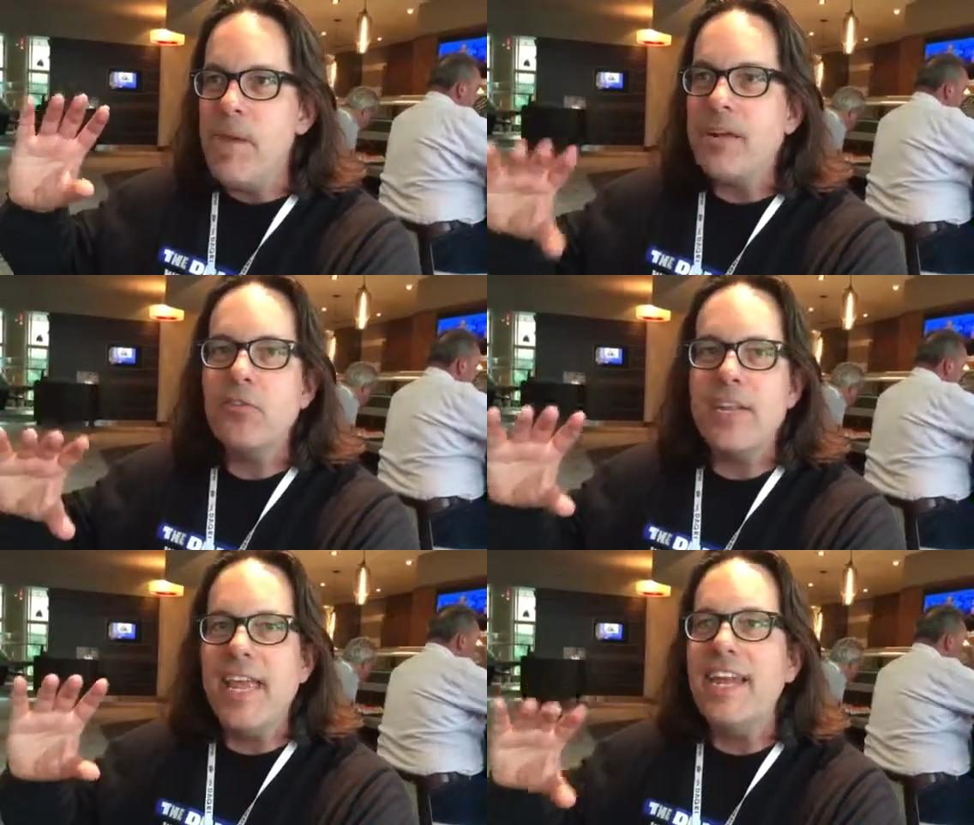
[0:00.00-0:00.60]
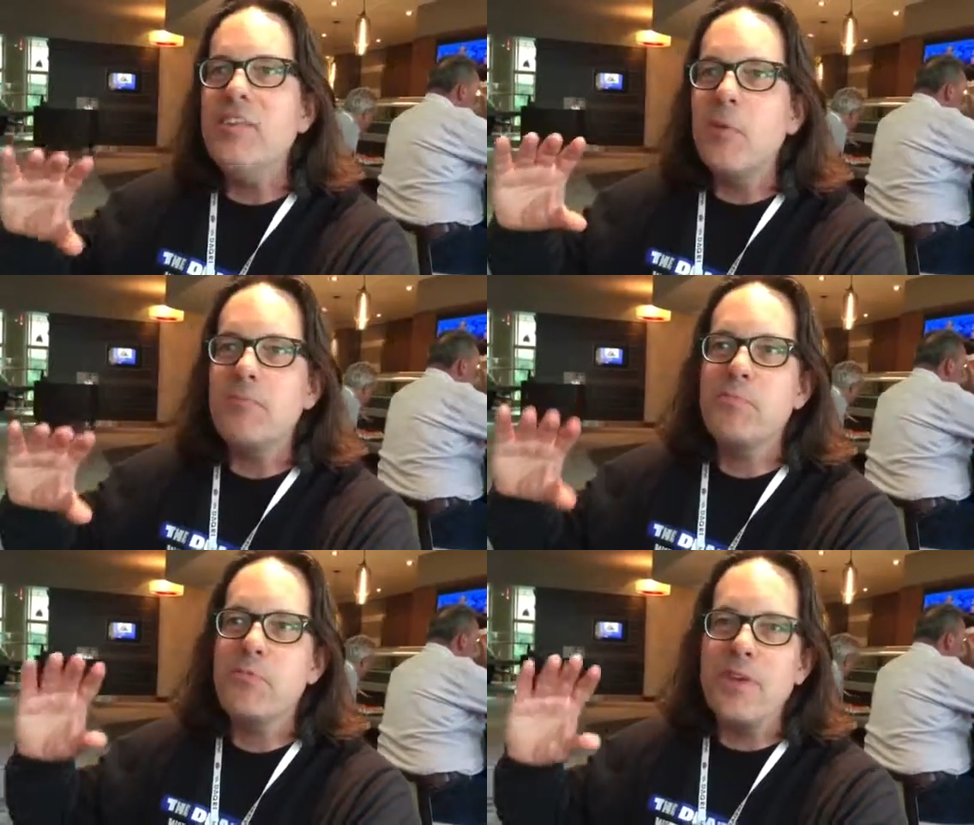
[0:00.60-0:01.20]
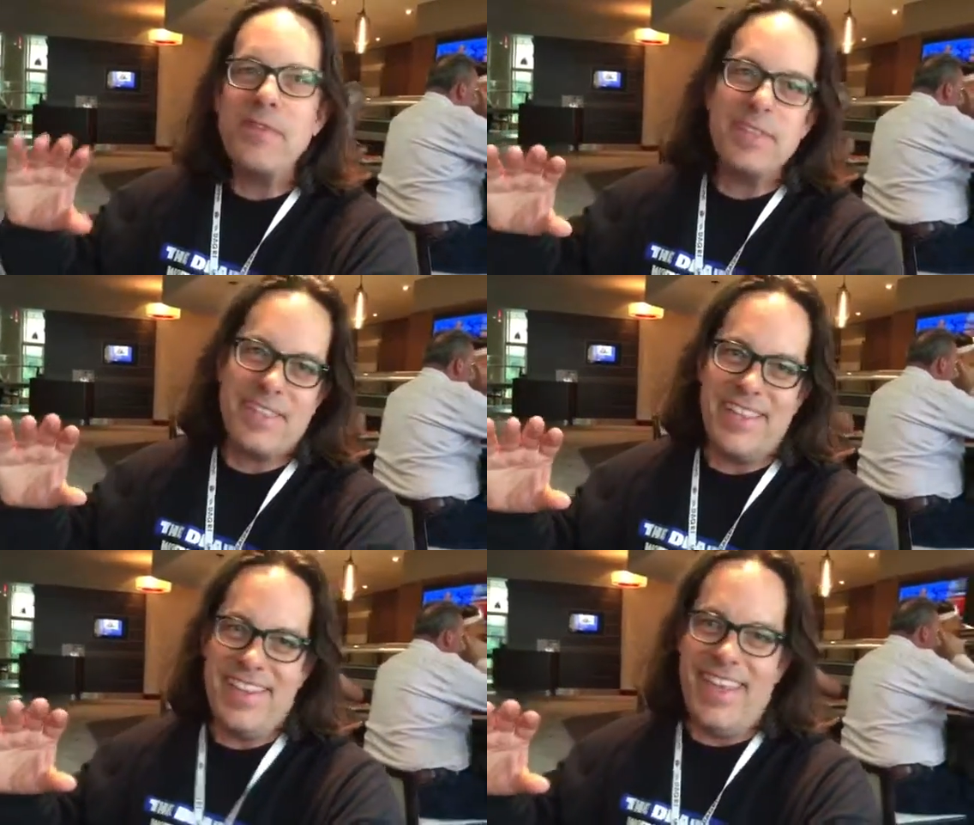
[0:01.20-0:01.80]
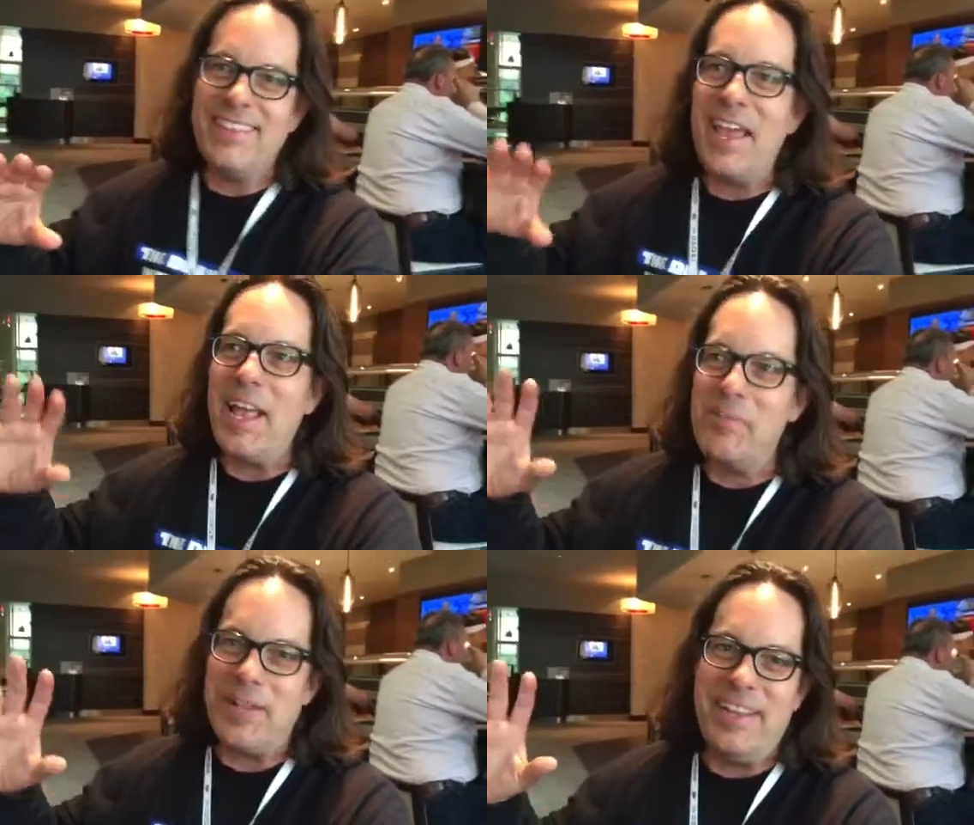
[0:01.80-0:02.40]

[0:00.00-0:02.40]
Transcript: better than anyone previously at the helm